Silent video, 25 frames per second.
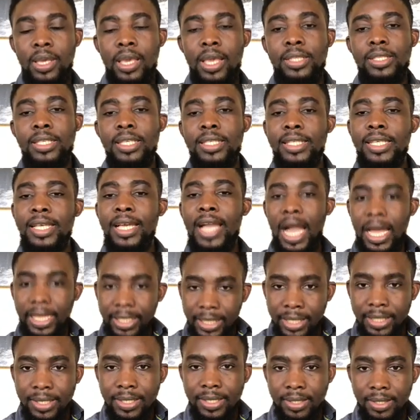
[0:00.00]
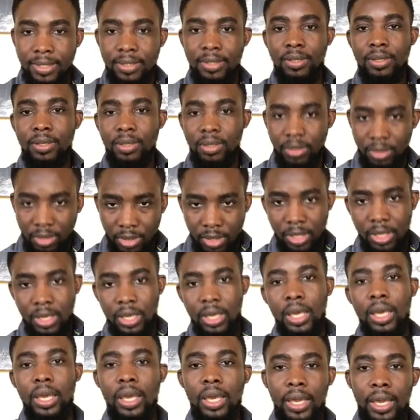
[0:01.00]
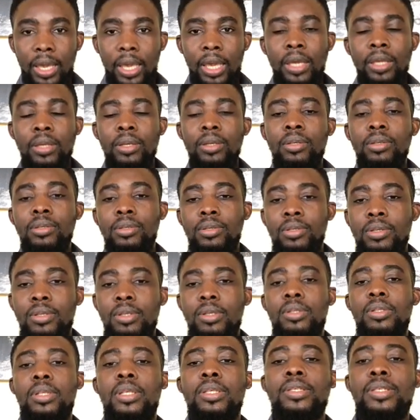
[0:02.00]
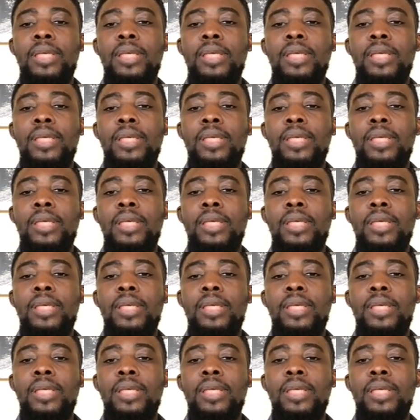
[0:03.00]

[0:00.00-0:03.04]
He says it gathers in the